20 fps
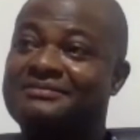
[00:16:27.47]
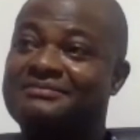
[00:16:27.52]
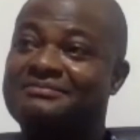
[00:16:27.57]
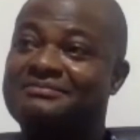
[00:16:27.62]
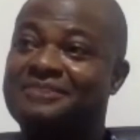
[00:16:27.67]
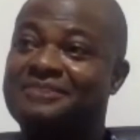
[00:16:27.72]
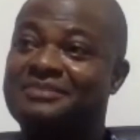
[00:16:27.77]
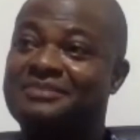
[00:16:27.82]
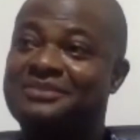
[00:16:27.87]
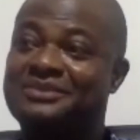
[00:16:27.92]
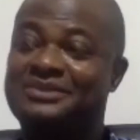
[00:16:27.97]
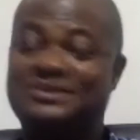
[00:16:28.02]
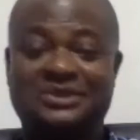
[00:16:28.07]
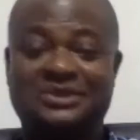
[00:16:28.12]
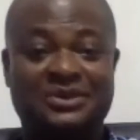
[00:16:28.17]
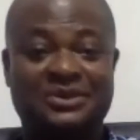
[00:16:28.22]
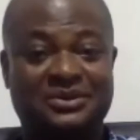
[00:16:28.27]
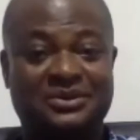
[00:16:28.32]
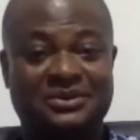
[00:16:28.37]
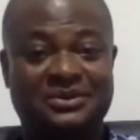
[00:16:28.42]
people
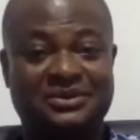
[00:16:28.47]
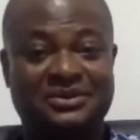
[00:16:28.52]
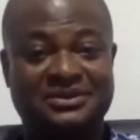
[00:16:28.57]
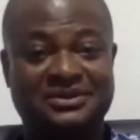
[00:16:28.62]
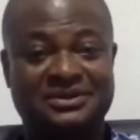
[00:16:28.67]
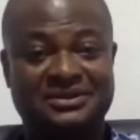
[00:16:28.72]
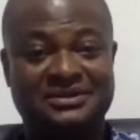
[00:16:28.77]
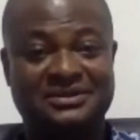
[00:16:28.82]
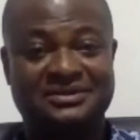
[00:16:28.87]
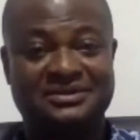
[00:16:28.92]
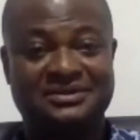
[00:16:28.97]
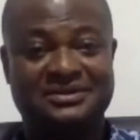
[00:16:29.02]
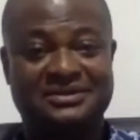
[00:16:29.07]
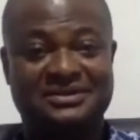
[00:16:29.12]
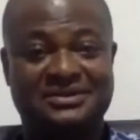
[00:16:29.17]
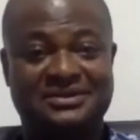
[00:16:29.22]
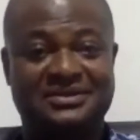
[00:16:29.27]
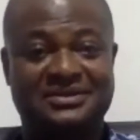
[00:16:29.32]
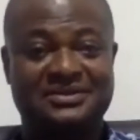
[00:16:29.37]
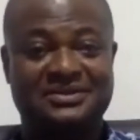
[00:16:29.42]
told
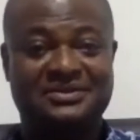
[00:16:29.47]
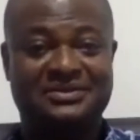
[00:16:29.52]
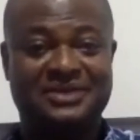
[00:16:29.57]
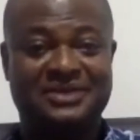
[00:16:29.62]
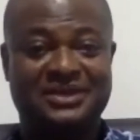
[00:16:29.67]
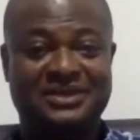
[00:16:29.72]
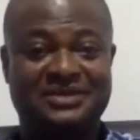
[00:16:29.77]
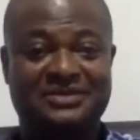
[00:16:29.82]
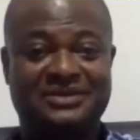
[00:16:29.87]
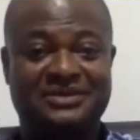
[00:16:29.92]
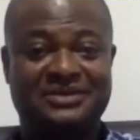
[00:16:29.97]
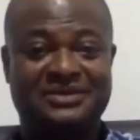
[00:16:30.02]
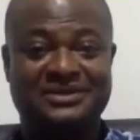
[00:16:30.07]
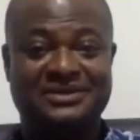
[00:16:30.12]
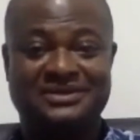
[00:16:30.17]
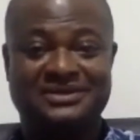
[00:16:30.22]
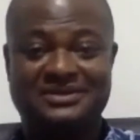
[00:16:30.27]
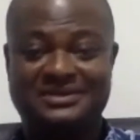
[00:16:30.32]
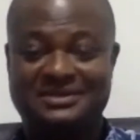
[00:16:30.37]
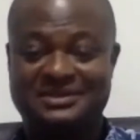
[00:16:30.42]
when he
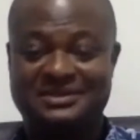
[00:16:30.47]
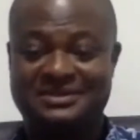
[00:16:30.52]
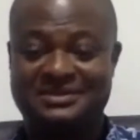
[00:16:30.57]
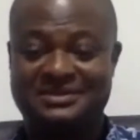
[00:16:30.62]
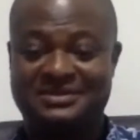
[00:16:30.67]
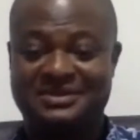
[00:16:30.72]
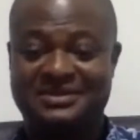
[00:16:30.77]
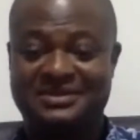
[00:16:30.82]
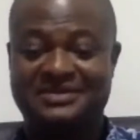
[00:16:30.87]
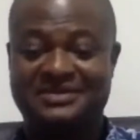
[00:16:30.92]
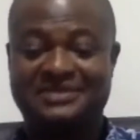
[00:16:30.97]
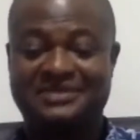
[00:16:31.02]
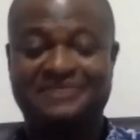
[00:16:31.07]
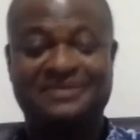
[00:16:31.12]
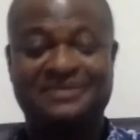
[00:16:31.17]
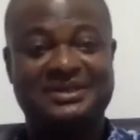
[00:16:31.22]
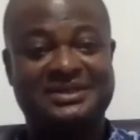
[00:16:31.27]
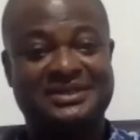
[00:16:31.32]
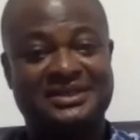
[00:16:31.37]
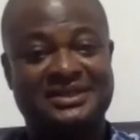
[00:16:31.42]
was
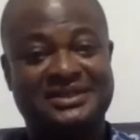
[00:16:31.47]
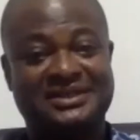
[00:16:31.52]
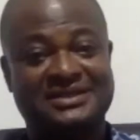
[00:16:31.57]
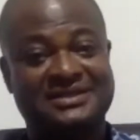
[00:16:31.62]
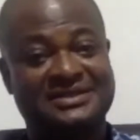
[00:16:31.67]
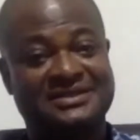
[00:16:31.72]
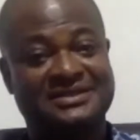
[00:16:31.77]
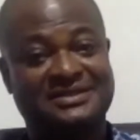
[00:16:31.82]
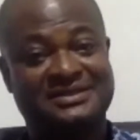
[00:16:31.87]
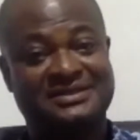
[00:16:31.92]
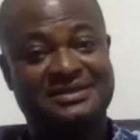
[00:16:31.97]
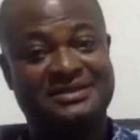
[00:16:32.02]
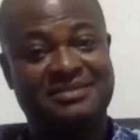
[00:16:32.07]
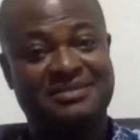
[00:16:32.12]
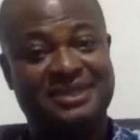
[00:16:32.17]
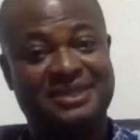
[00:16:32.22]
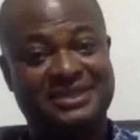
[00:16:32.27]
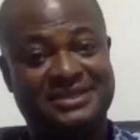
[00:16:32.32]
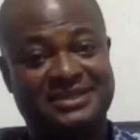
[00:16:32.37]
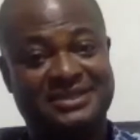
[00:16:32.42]
president, it's
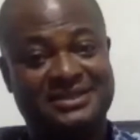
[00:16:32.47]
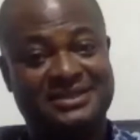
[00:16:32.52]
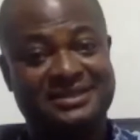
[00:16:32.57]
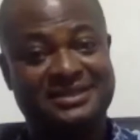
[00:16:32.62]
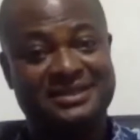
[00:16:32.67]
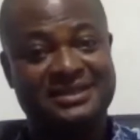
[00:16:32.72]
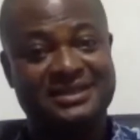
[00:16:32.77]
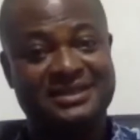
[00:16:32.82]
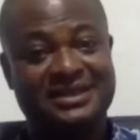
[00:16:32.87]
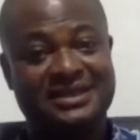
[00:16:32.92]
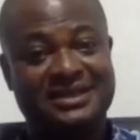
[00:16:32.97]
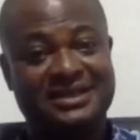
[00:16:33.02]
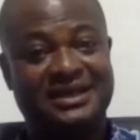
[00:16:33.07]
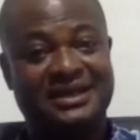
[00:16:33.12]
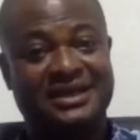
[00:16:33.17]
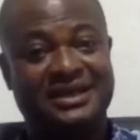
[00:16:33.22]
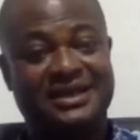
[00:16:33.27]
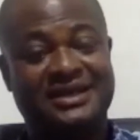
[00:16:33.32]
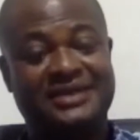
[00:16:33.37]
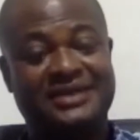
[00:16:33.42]
amazing.
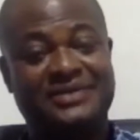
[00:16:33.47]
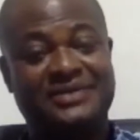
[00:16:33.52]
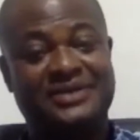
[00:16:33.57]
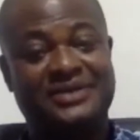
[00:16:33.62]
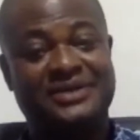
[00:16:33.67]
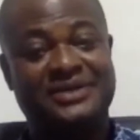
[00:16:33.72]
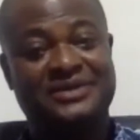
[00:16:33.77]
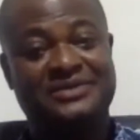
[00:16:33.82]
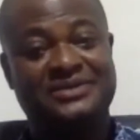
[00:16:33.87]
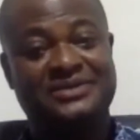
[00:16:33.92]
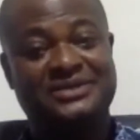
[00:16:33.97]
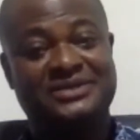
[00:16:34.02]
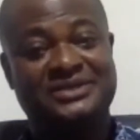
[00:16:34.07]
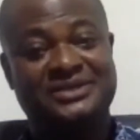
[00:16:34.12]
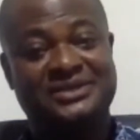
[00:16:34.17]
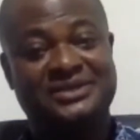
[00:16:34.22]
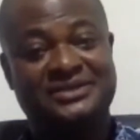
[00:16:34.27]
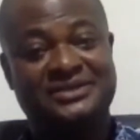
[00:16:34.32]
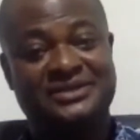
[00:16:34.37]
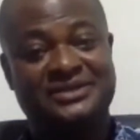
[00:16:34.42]
And the way in which
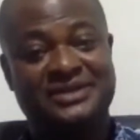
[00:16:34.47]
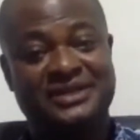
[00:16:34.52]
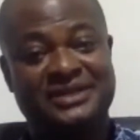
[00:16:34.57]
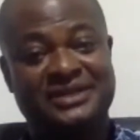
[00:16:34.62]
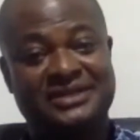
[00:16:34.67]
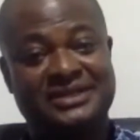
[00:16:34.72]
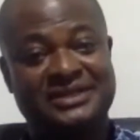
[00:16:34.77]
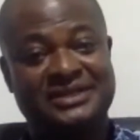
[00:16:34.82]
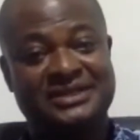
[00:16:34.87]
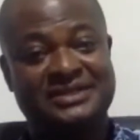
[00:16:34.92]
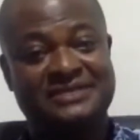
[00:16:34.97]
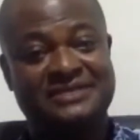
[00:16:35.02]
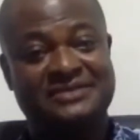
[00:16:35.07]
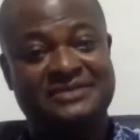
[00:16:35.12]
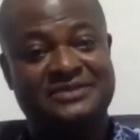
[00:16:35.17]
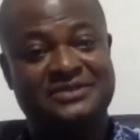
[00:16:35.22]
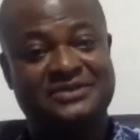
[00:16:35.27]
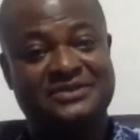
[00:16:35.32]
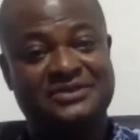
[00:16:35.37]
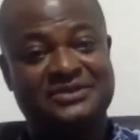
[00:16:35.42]
he related
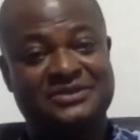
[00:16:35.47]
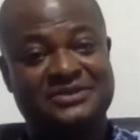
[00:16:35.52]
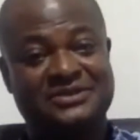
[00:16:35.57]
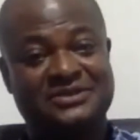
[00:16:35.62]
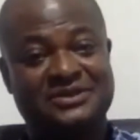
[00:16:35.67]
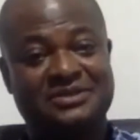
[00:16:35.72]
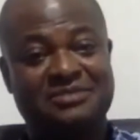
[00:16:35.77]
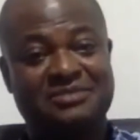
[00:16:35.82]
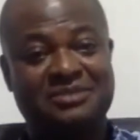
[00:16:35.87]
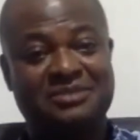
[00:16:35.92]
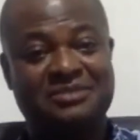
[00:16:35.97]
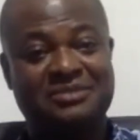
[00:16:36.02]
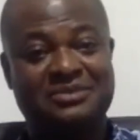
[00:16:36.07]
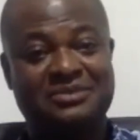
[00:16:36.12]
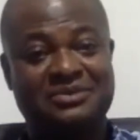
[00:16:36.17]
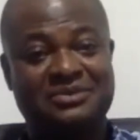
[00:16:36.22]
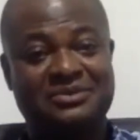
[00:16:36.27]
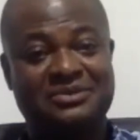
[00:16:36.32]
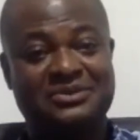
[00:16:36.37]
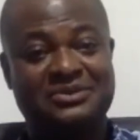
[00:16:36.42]
even to some
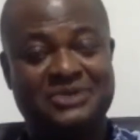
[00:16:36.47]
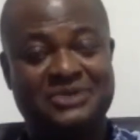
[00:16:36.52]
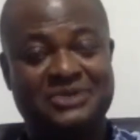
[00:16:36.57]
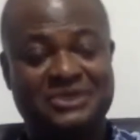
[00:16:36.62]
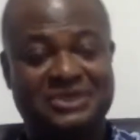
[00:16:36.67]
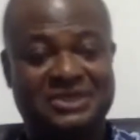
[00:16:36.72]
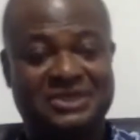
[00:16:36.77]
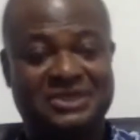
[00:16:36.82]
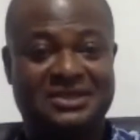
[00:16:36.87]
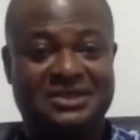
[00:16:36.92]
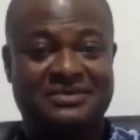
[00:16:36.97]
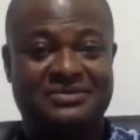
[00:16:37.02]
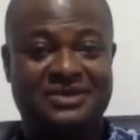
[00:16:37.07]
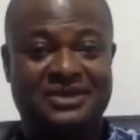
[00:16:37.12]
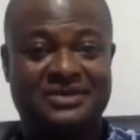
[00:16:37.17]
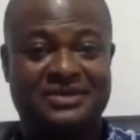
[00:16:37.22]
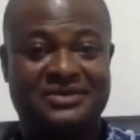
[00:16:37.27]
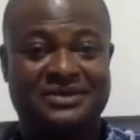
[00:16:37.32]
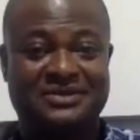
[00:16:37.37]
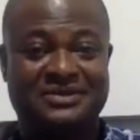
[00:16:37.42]
people who tortured him when
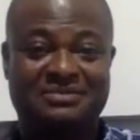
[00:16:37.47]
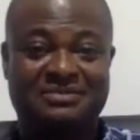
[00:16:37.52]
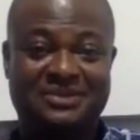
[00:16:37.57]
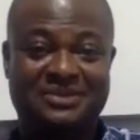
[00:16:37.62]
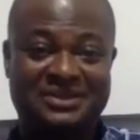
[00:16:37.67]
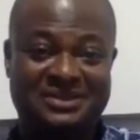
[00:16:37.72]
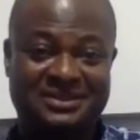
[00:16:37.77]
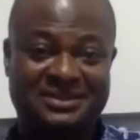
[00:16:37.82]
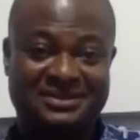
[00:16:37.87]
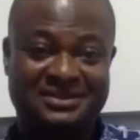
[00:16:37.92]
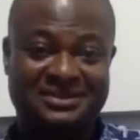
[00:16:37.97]
he was in prison